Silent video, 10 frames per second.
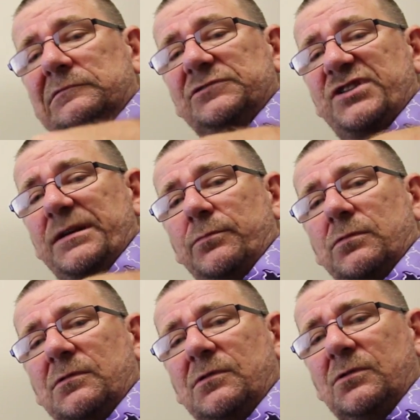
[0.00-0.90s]
cheap
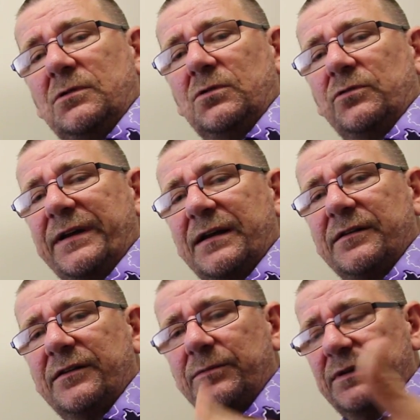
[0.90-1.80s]

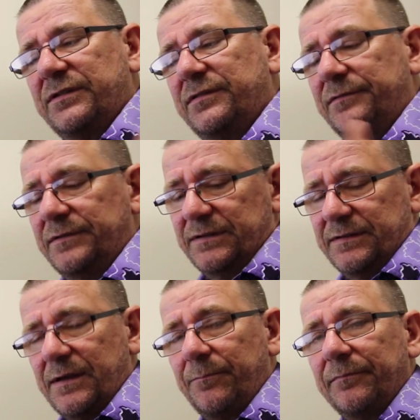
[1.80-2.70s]
all-rounders, which
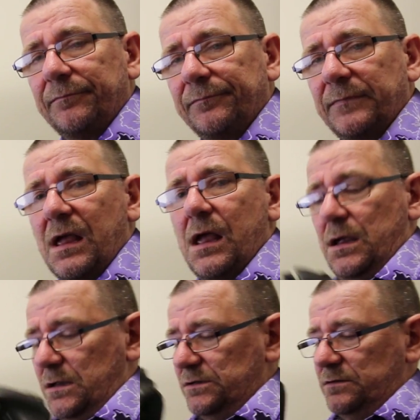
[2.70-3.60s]
just something
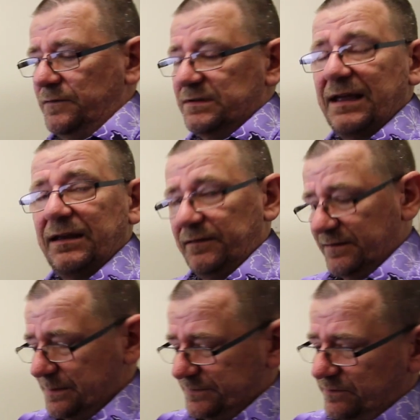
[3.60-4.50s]
for taking
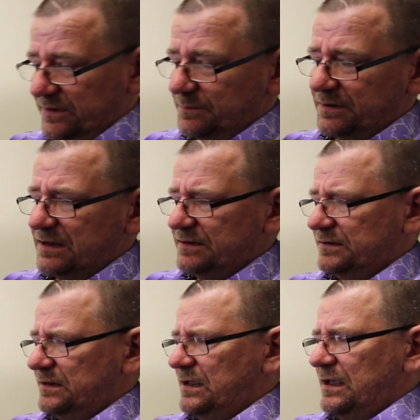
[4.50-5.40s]
snaps around the
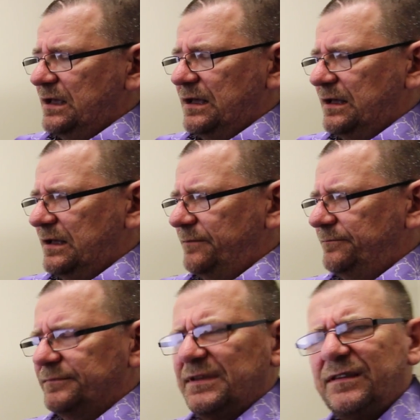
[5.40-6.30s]
place.
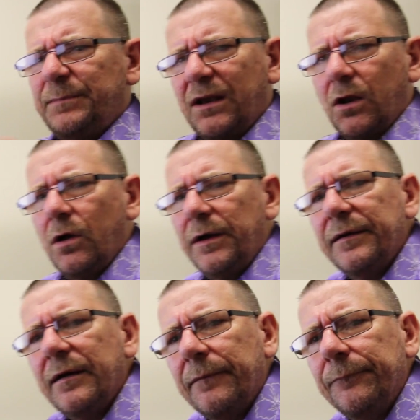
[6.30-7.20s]
This is a bit
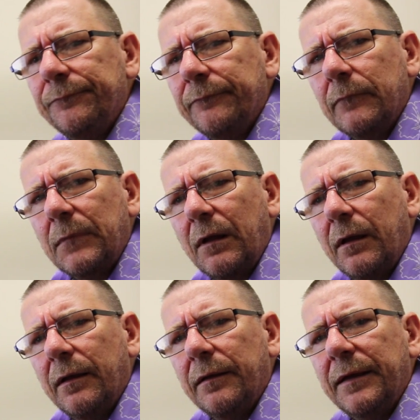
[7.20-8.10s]
lighter
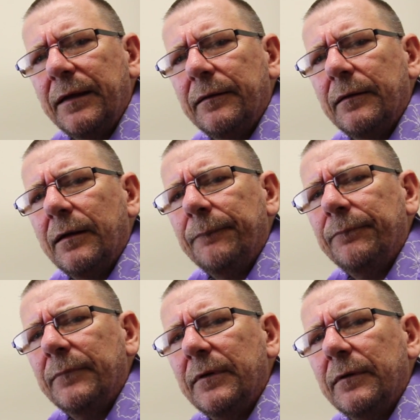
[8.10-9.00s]
than the
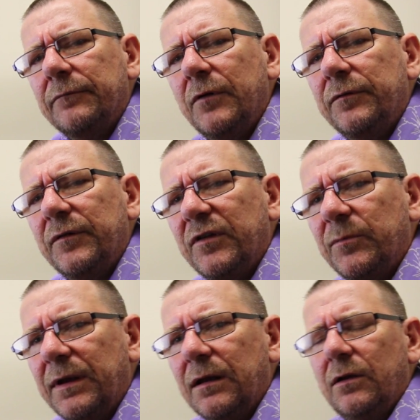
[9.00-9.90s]
550 is
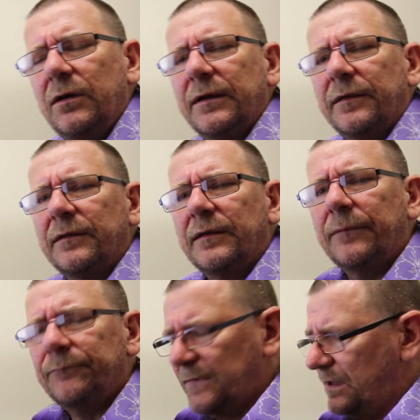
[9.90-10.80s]
a bit lighter than
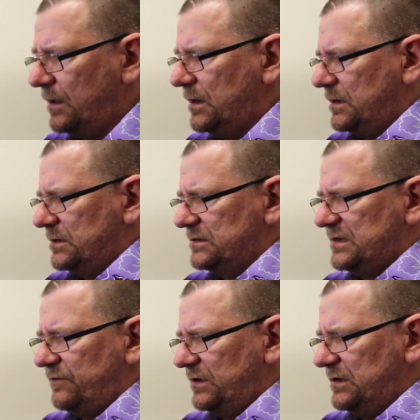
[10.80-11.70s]
the
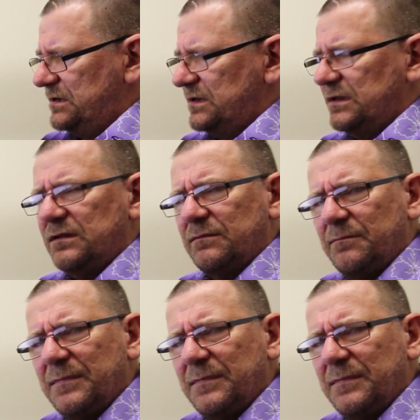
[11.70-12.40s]
70D,